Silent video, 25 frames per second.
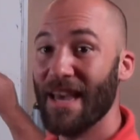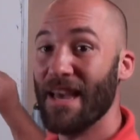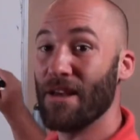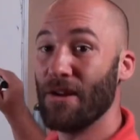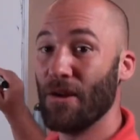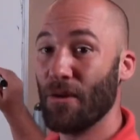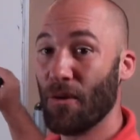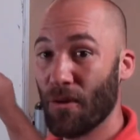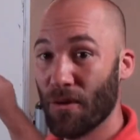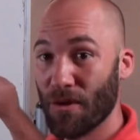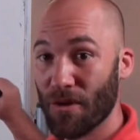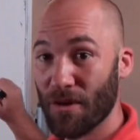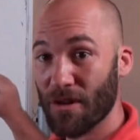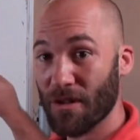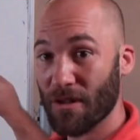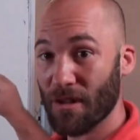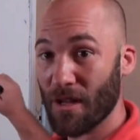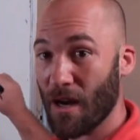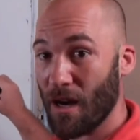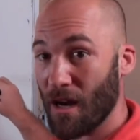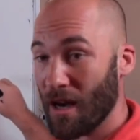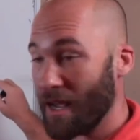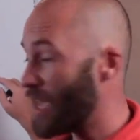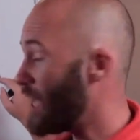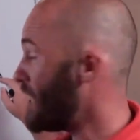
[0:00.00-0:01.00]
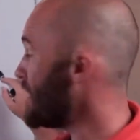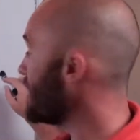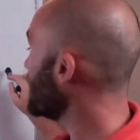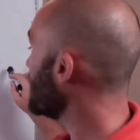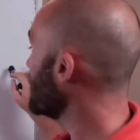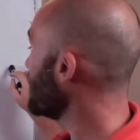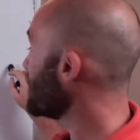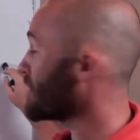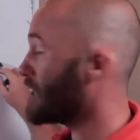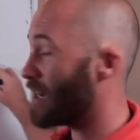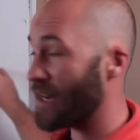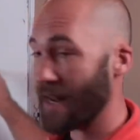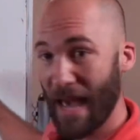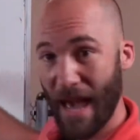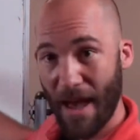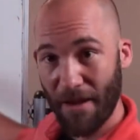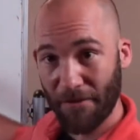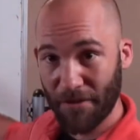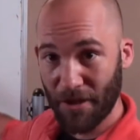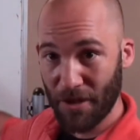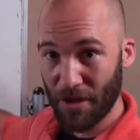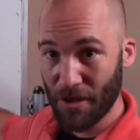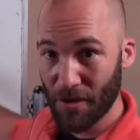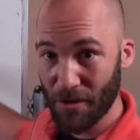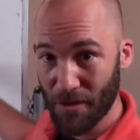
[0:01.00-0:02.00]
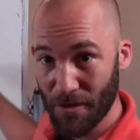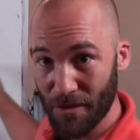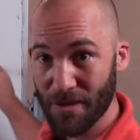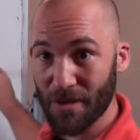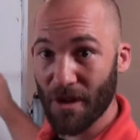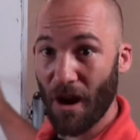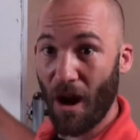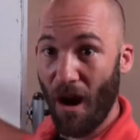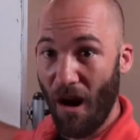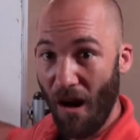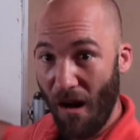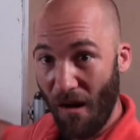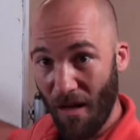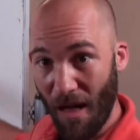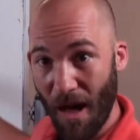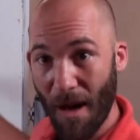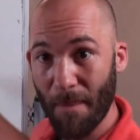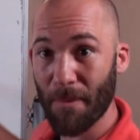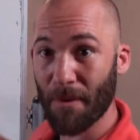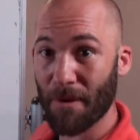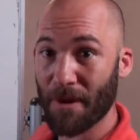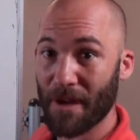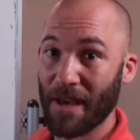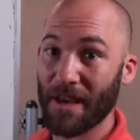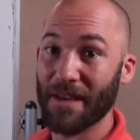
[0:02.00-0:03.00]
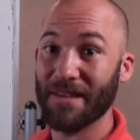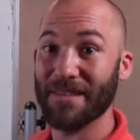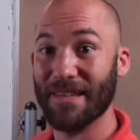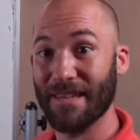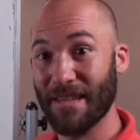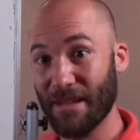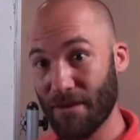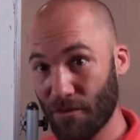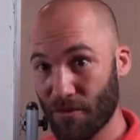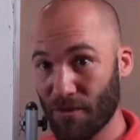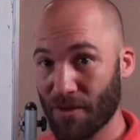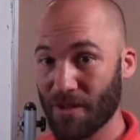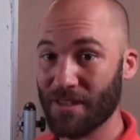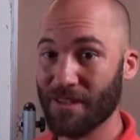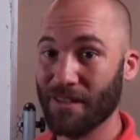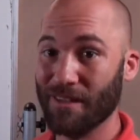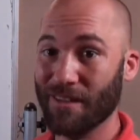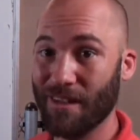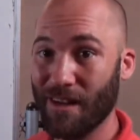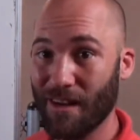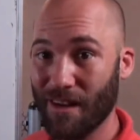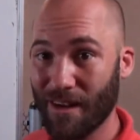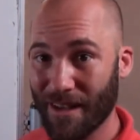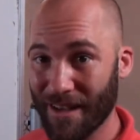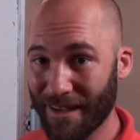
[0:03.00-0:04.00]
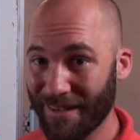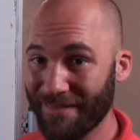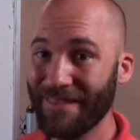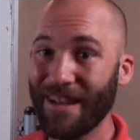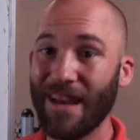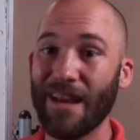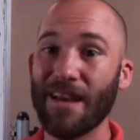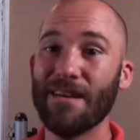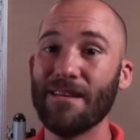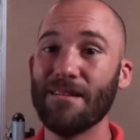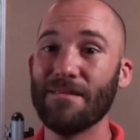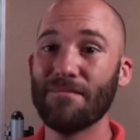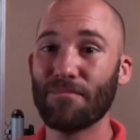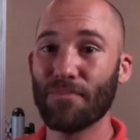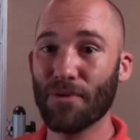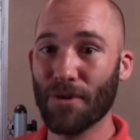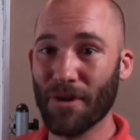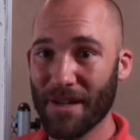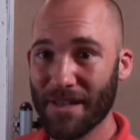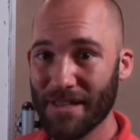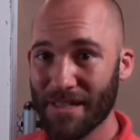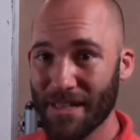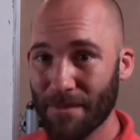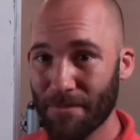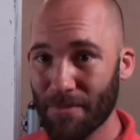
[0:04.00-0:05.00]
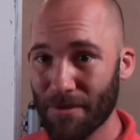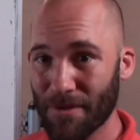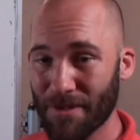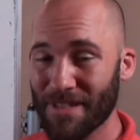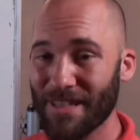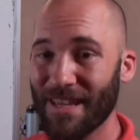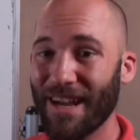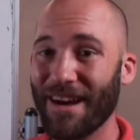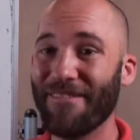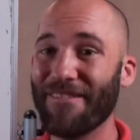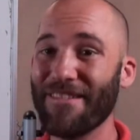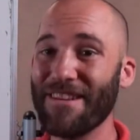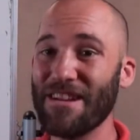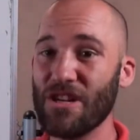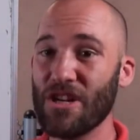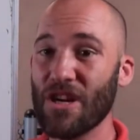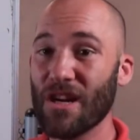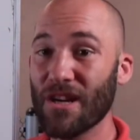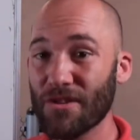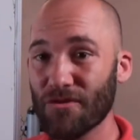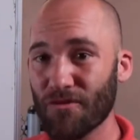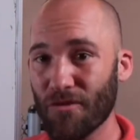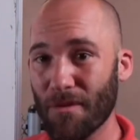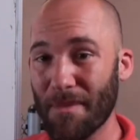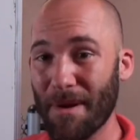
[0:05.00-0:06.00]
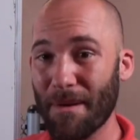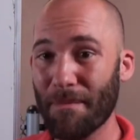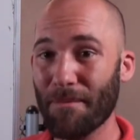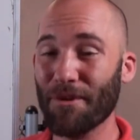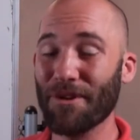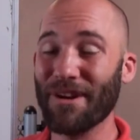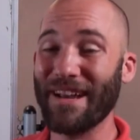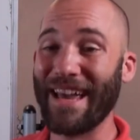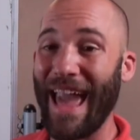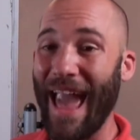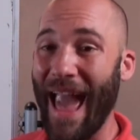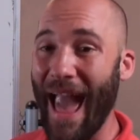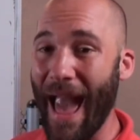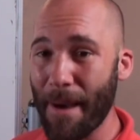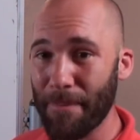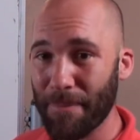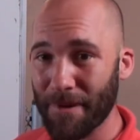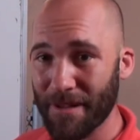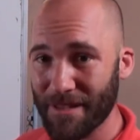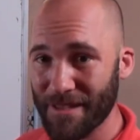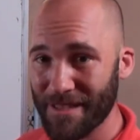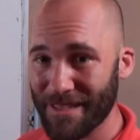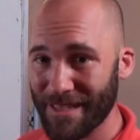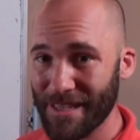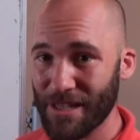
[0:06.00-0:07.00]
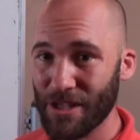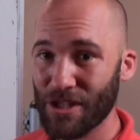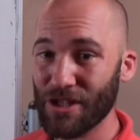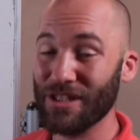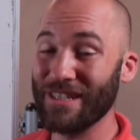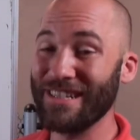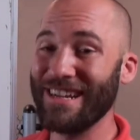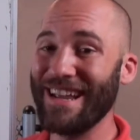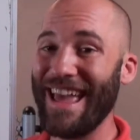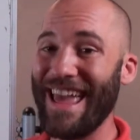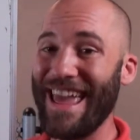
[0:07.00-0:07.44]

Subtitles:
in order to log in, you're going to have to use all uppercase in order to log in. Pretty simple stuff. Just remember, capitalization